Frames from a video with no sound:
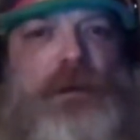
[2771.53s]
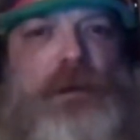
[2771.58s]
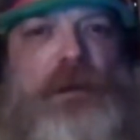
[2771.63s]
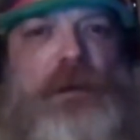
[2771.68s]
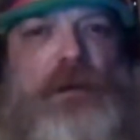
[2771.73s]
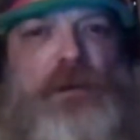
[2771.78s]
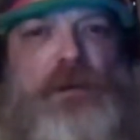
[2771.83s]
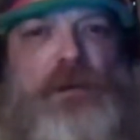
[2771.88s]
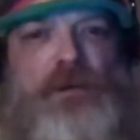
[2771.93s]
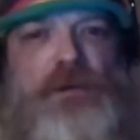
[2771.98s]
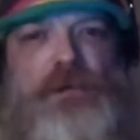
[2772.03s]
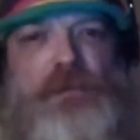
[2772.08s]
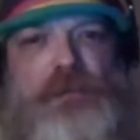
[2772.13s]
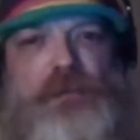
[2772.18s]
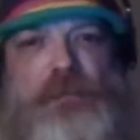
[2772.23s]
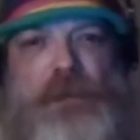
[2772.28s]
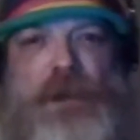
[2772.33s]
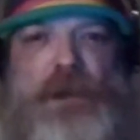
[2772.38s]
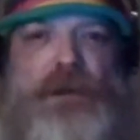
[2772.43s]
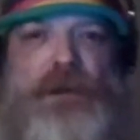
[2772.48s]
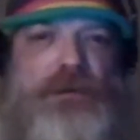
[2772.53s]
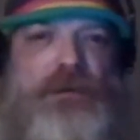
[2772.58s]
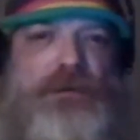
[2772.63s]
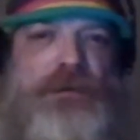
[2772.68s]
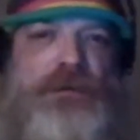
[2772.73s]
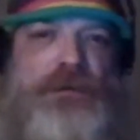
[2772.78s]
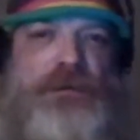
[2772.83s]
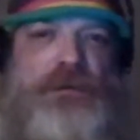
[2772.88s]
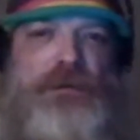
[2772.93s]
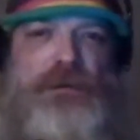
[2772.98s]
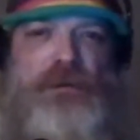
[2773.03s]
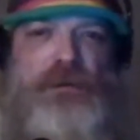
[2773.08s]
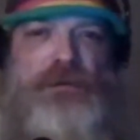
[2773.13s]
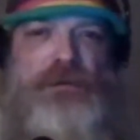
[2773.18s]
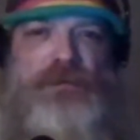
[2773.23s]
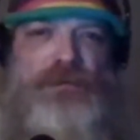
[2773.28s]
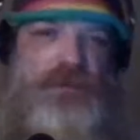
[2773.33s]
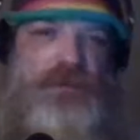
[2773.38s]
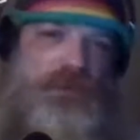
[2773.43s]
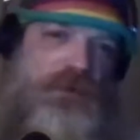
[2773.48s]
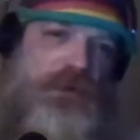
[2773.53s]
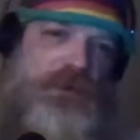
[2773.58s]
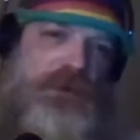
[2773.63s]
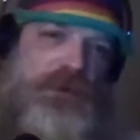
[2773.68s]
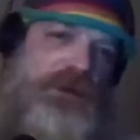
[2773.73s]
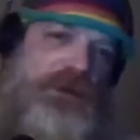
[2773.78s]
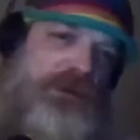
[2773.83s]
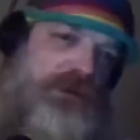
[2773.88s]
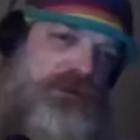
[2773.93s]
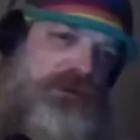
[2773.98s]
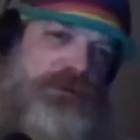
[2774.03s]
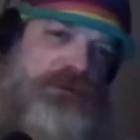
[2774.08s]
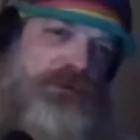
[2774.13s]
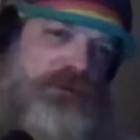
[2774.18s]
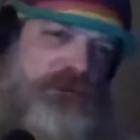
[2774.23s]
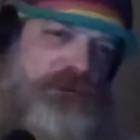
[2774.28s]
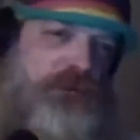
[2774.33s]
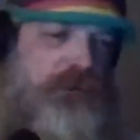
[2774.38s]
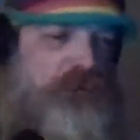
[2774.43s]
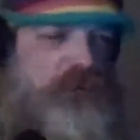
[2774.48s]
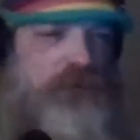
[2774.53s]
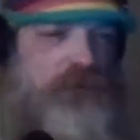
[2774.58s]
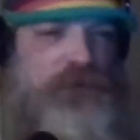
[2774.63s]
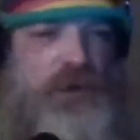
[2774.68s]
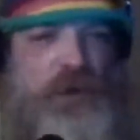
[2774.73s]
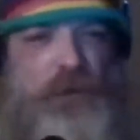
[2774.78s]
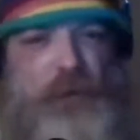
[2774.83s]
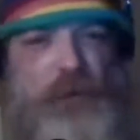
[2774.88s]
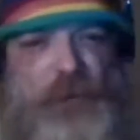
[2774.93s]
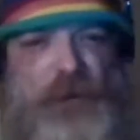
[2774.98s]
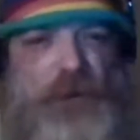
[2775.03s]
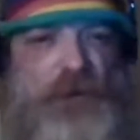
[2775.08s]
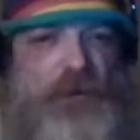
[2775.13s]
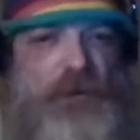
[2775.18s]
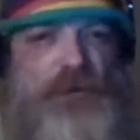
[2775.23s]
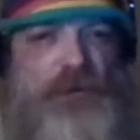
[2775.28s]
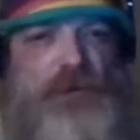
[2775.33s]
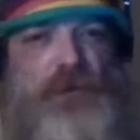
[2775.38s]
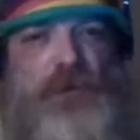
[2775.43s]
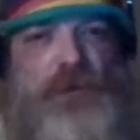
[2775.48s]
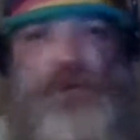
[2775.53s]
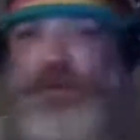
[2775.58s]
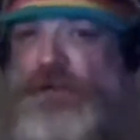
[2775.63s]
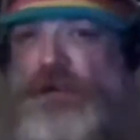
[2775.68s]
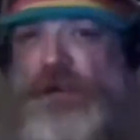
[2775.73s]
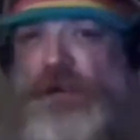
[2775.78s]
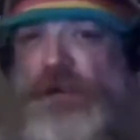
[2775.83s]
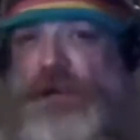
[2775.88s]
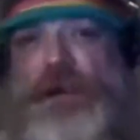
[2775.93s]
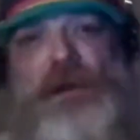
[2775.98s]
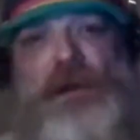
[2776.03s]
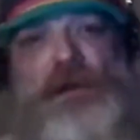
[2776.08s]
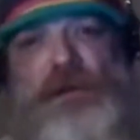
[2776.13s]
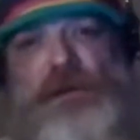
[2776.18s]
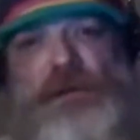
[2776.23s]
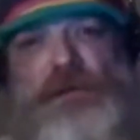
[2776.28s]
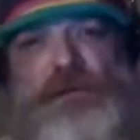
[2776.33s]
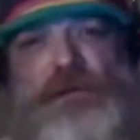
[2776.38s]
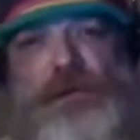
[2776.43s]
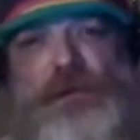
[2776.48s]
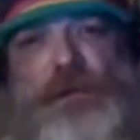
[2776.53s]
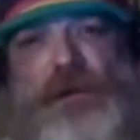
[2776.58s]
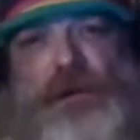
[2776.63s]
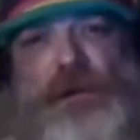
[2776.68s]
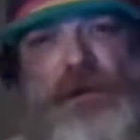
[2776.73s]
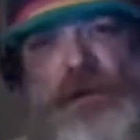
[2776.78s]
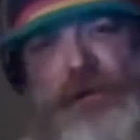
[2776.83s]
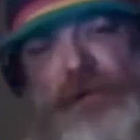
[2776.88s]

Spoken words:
It doesn't matter if you're 10 meters or 10 light years away. You